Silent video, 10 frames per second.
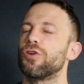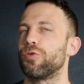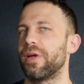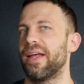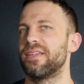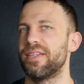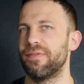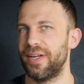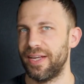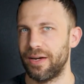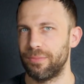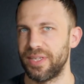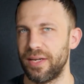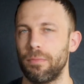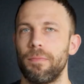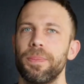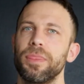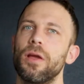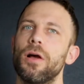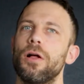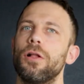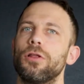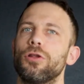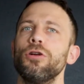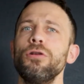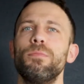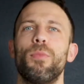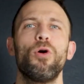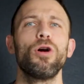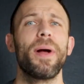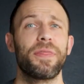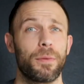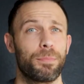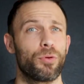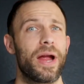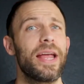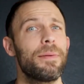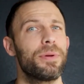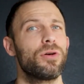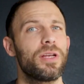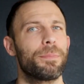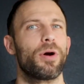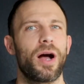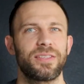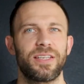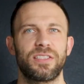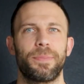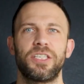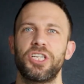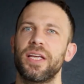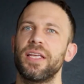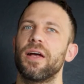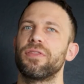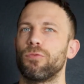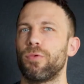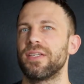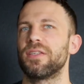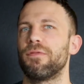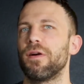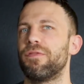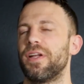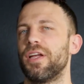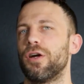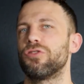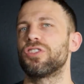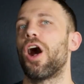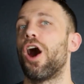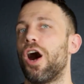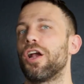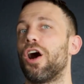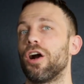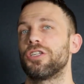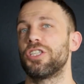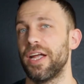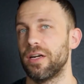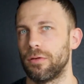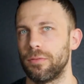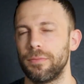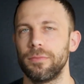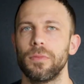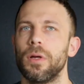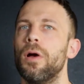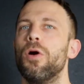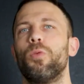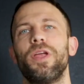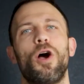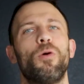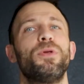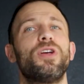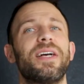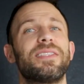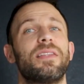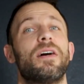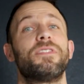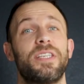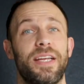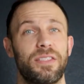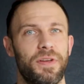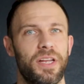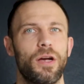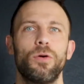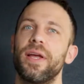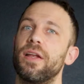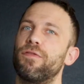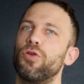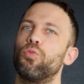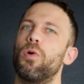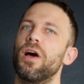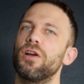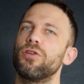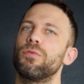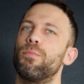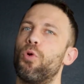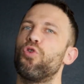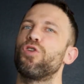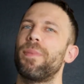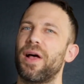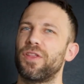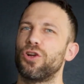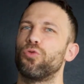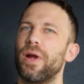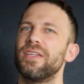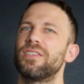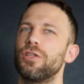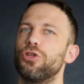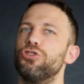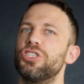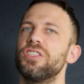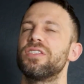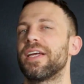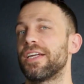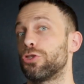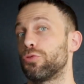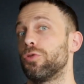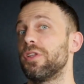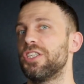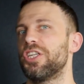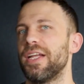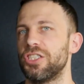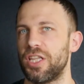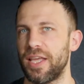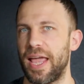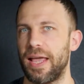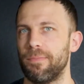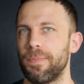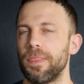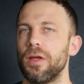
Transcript: creativity comes in. Learn more about the brand building process by checking out the rest of our videos on our channel. We hope you guys loved today's video, and if you want to learn more about the great solutions that can truly change the game,